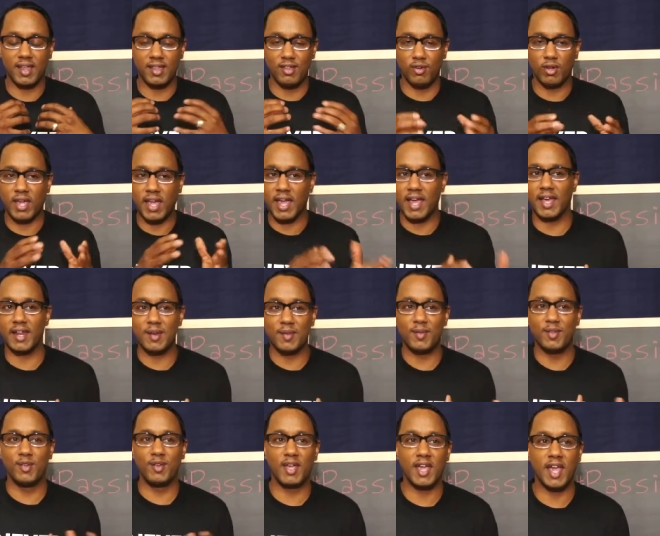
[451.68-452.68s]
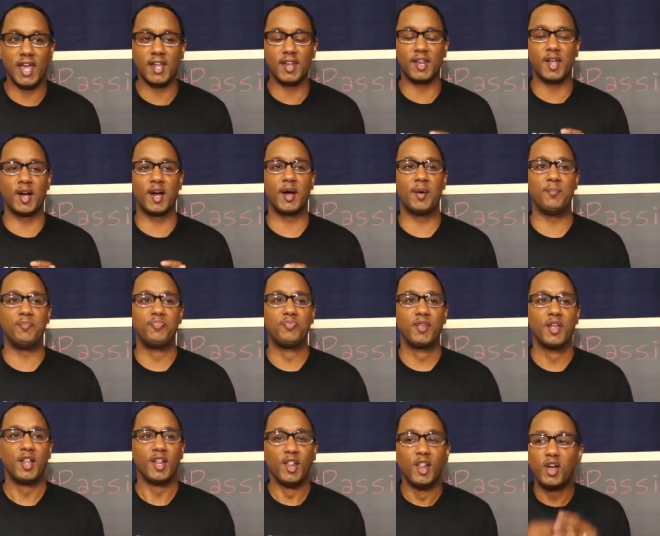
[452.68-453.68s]
you can't
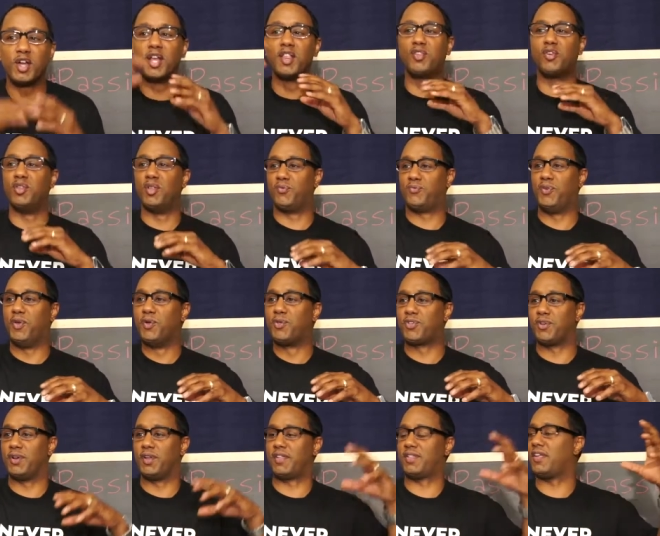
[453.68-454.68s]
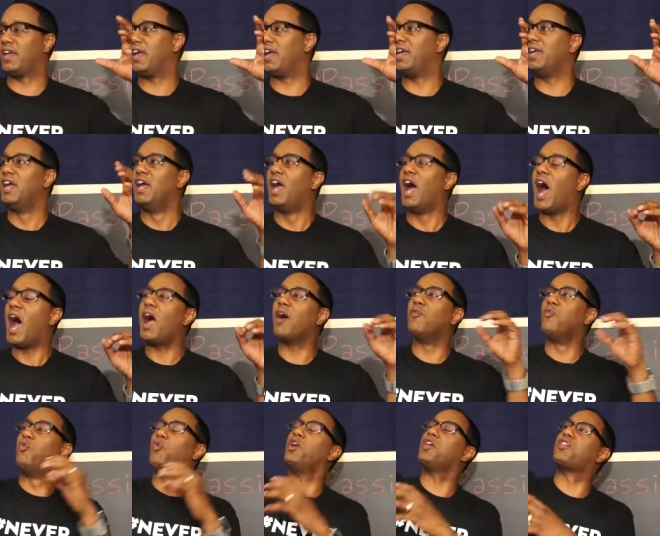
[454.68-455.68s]
look into the future and say, I
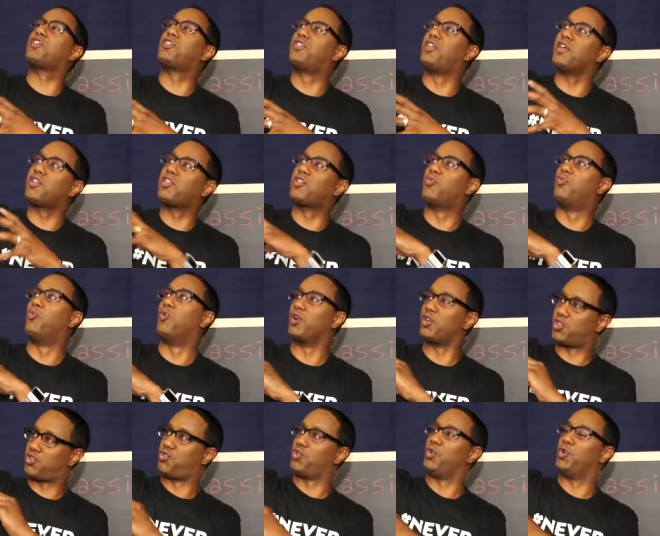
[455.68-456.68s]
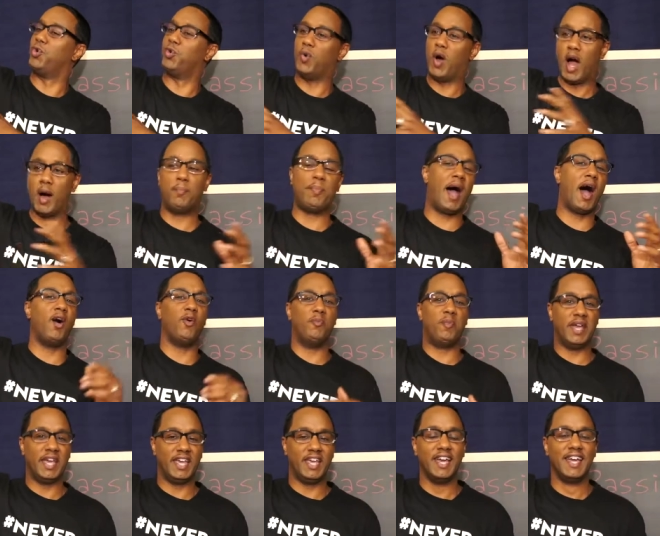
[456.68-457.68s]
wish this were true about
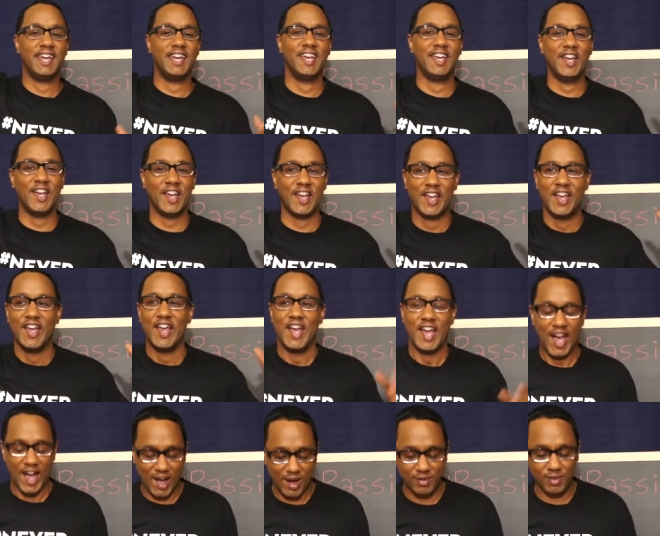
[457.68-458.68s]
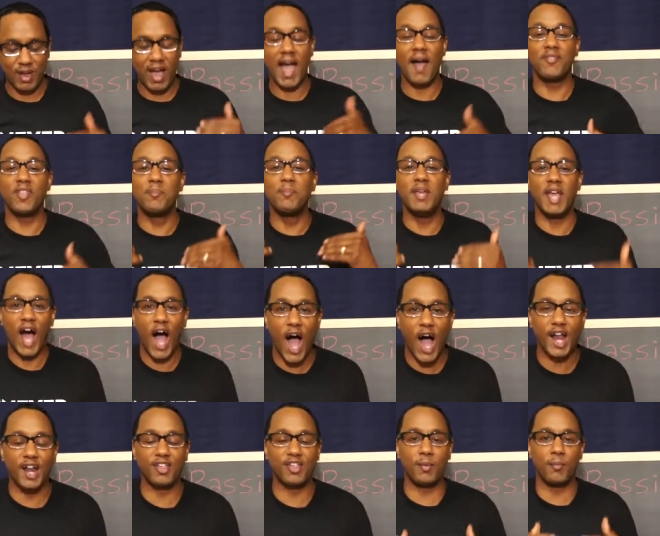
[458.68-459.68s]
me. You have to be
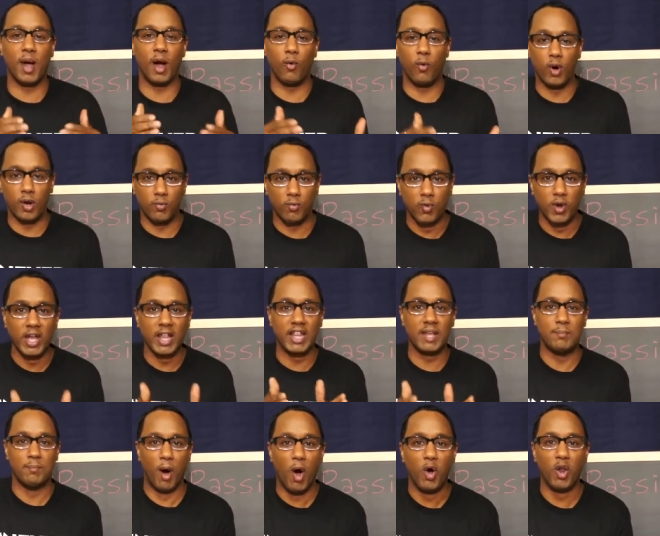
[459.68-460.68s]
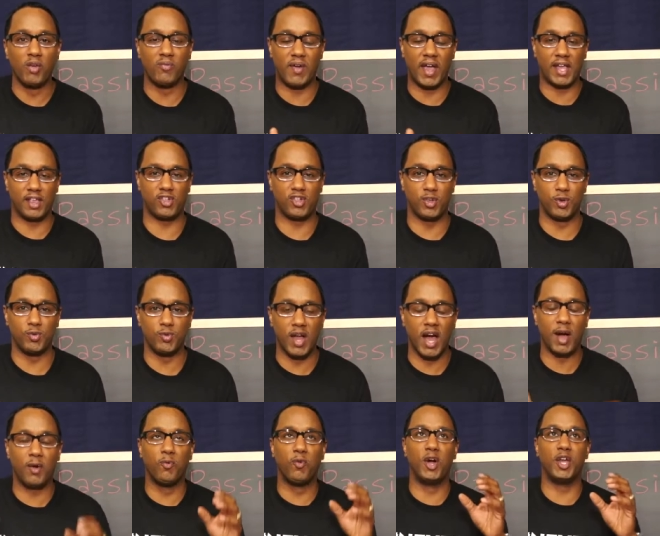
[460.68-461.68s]
honest about what really motivates you,
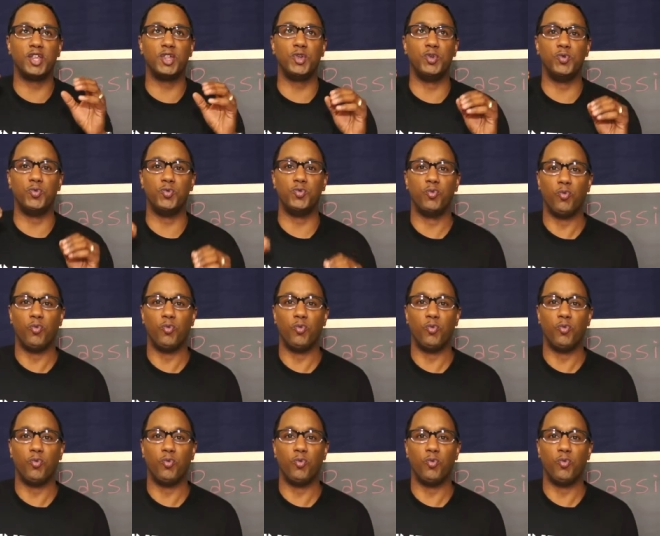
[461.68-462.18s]
not what you